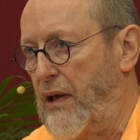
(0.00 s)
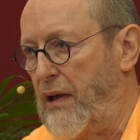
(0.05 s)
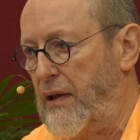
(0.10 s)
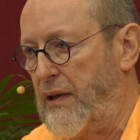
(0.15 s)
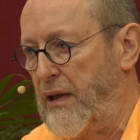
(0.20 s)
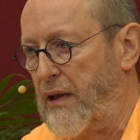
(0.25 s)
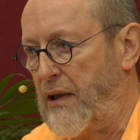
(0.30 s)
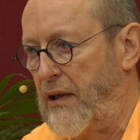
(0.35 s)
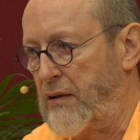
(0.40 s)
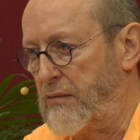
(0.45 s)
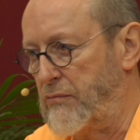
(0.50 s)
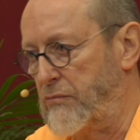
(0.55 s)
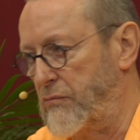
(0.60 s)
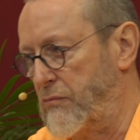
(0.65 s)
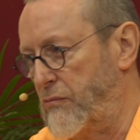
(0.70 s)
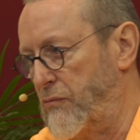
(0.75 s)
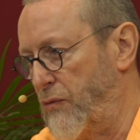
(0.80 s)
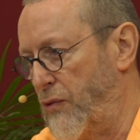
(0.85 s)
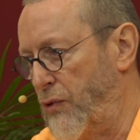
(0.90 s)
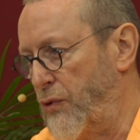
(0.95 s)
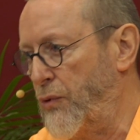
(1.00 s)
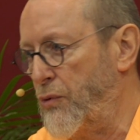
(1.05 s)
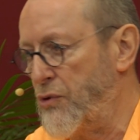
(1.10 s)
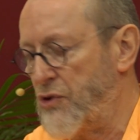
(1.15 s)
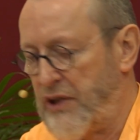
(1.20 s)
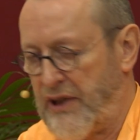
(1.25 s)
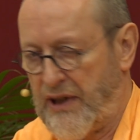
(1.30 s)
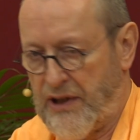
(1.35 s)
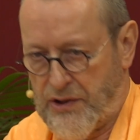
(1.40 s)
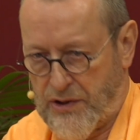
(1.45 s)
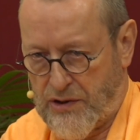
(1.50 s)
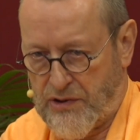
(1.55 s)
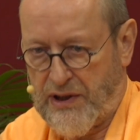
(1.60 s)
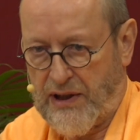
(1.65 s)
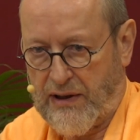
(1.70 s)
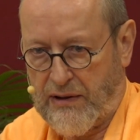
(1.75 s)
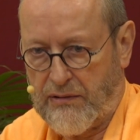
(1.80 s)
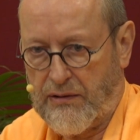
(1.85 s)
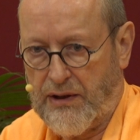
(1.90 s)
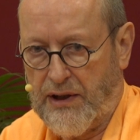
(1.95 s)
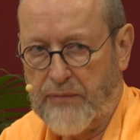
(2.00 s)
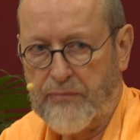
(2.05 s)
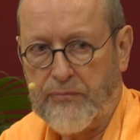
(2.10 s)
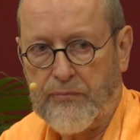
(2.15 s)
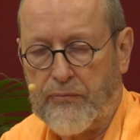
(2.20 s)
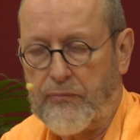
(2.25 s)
there are two stages actually.